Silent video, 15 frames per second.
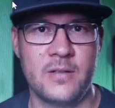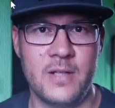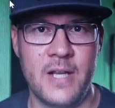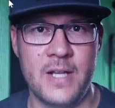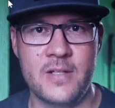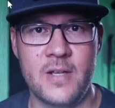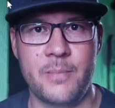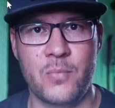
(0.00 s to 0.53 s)

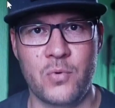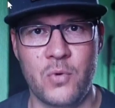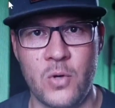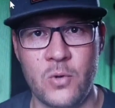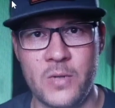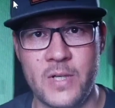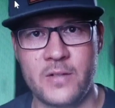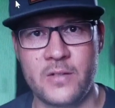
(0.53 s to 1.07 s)
ends up
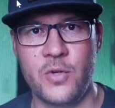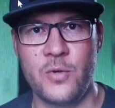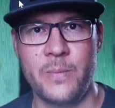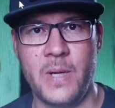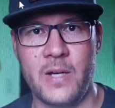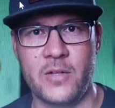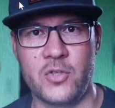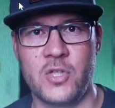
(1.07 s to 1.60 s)
rolling too
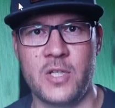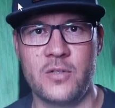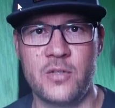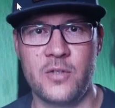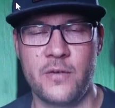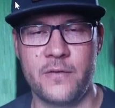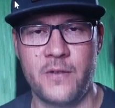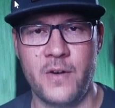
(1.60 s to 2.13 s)
much and
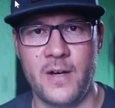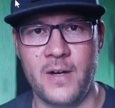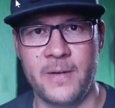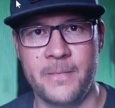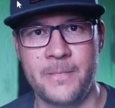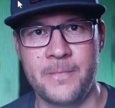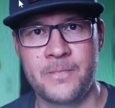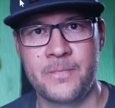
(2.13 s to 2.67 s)
too far.
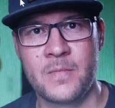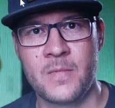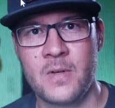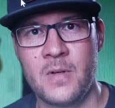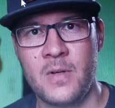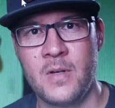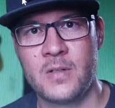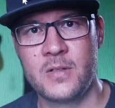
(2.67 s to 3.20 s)

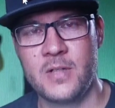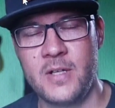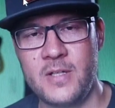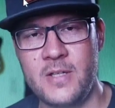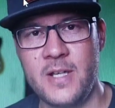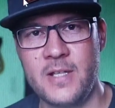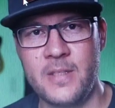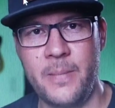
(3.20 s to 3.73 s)
So
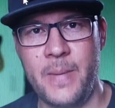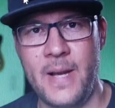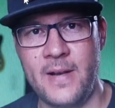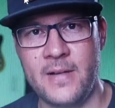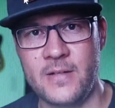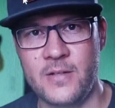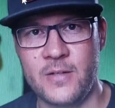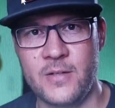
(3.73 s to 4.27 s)
there's a
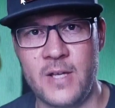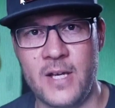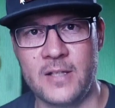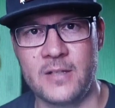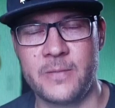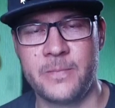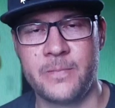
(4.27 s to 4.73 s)
balance to that.